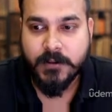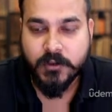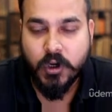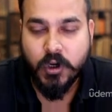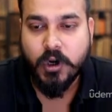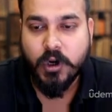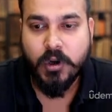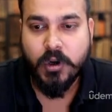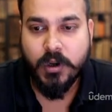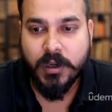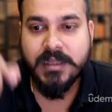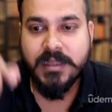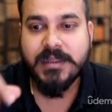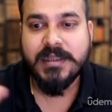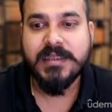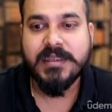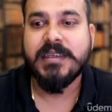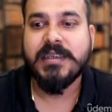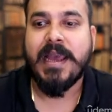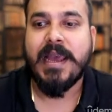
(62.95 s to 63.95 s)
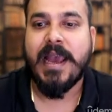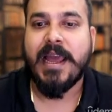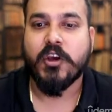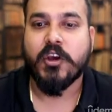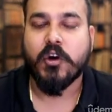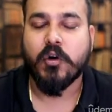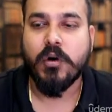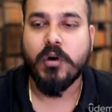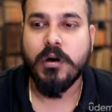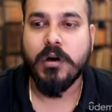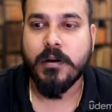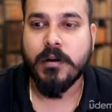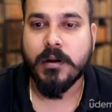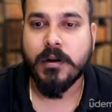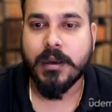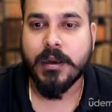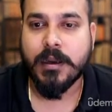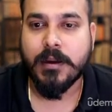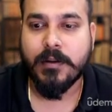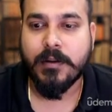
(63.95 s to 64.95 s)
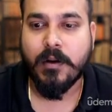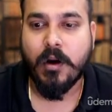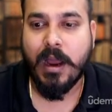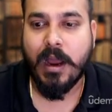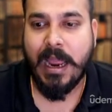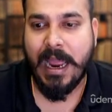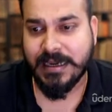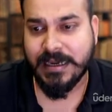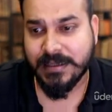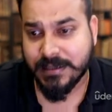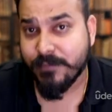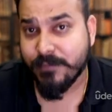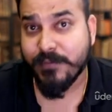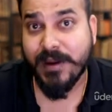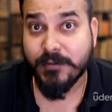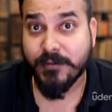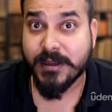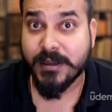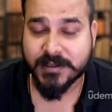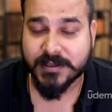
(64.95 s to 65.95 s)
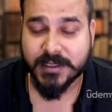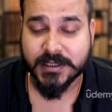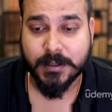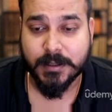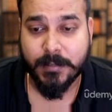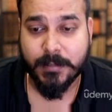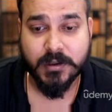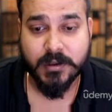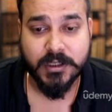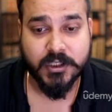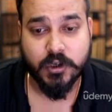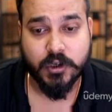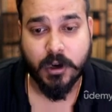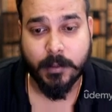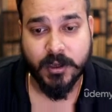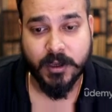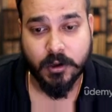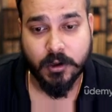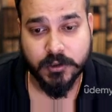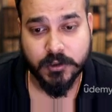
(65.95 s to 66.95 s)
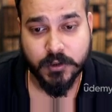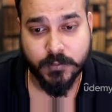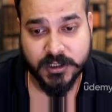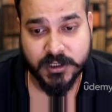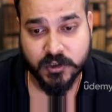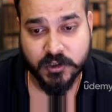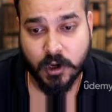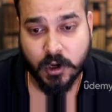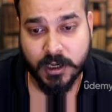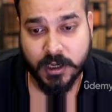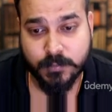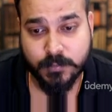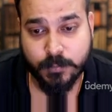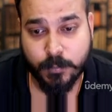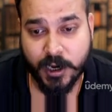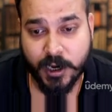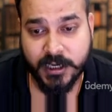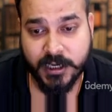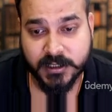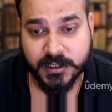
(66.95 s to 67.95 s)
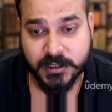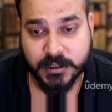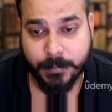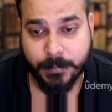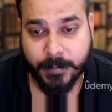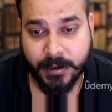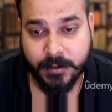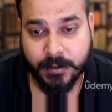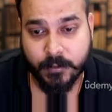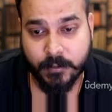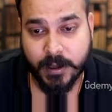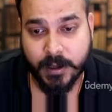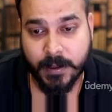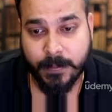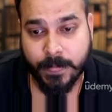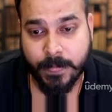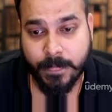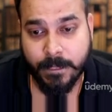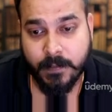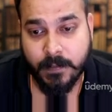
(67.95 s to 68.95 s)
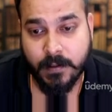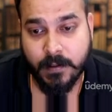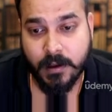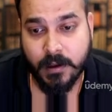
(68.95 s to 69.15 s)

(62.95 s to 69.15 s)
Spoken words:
So, in this scenario, I think we have discussed about this topic also, which is called as point estimate, okay?